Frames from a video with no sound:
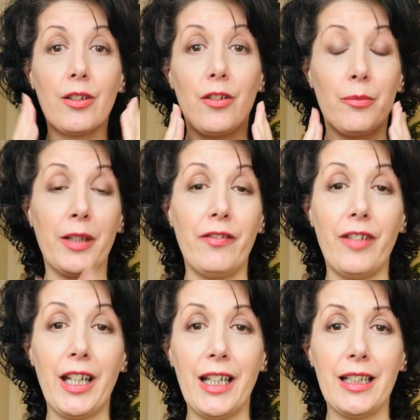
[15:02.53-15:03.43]
and over my
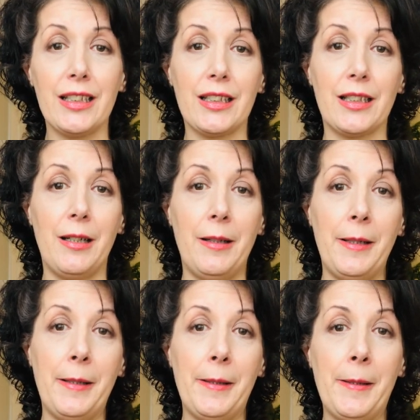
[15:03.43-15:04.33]
face.
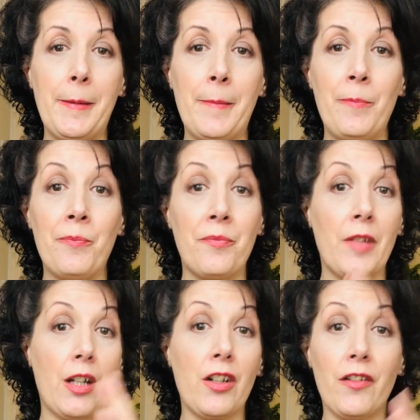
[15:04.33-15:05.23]

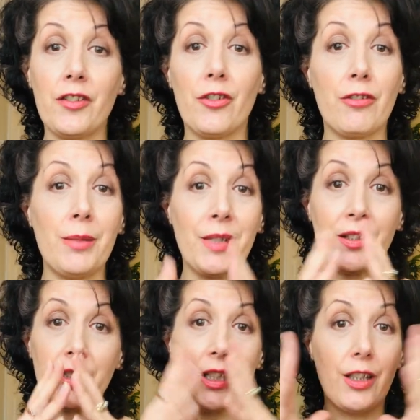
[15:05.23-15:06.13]
And after 3
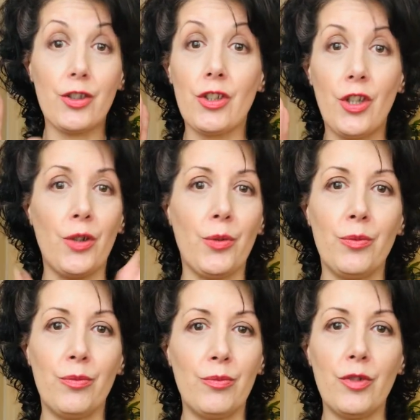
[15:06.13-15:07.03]
months, I had
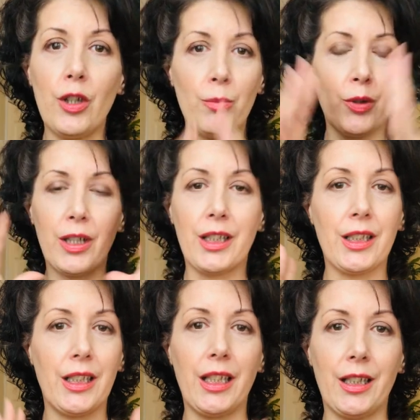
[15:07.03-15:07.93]
no more
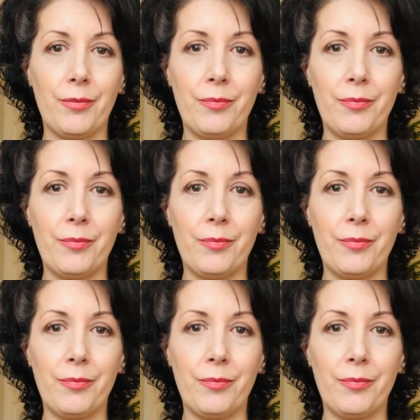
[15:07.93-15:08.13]
acne.